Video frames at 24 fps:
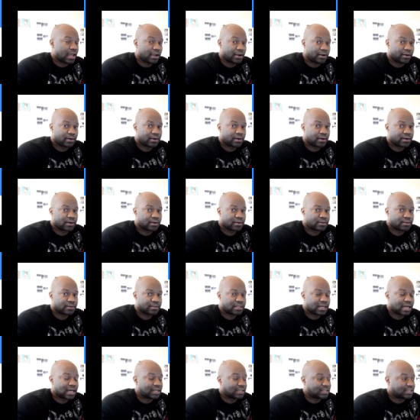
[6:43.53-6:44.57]
error
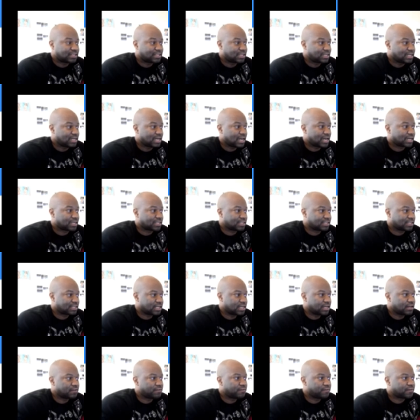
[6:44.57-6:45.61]
dot t x
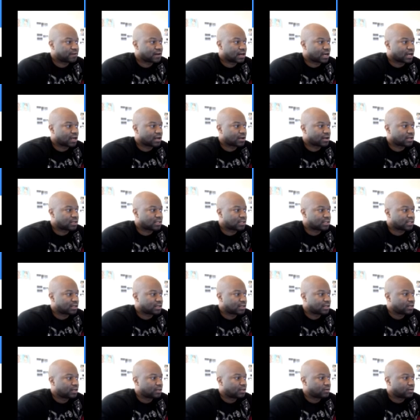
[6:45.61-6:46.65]
t file,
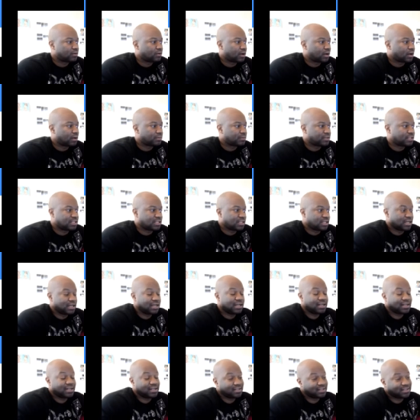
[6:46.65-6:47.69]
I'm
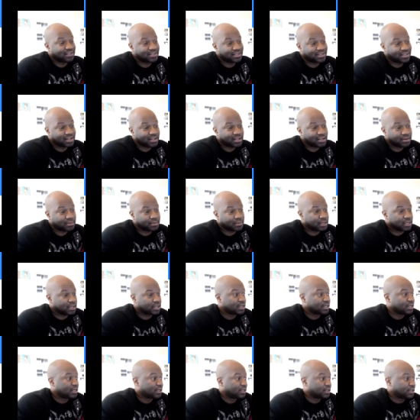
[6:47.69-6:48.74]
seeing it's telling me
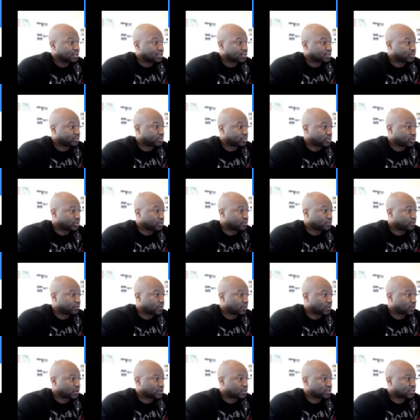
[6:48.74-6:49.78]
there's a brute
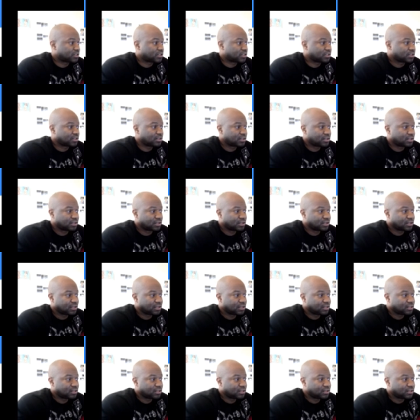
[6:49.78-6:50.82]
force
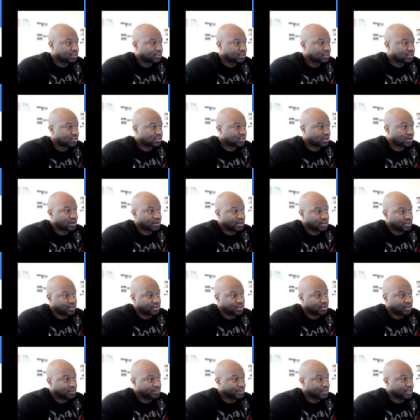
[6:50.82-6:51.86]
started.
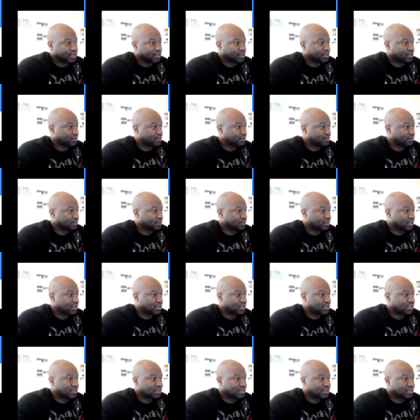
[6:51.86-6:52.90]
I mean,
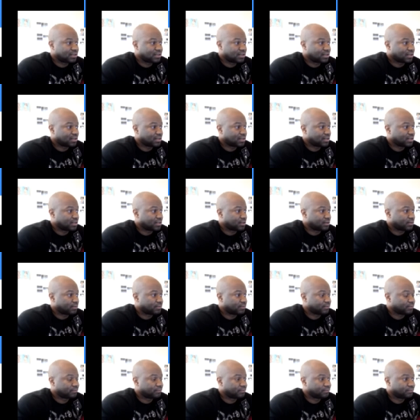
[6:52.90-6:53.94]
it's
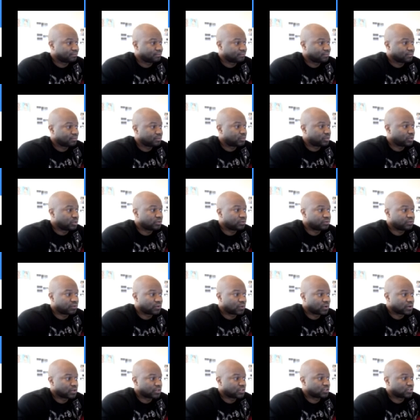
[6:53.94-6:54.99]
um, brute
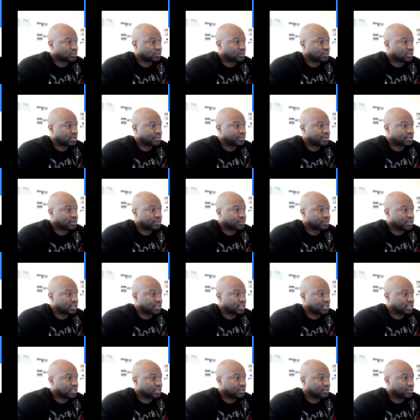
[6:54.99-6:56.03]
force W
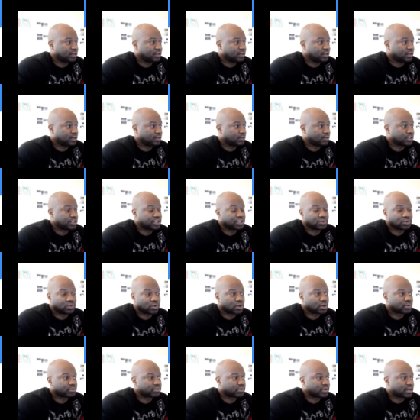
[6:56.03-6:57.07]
P, uh, which is
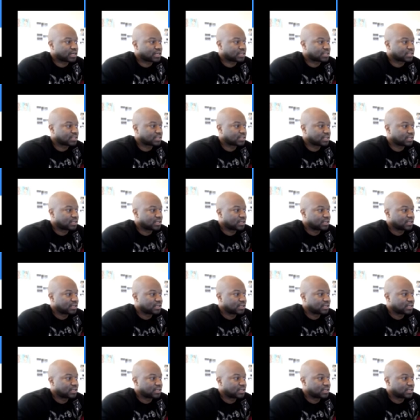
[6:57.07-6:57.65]
WordPress,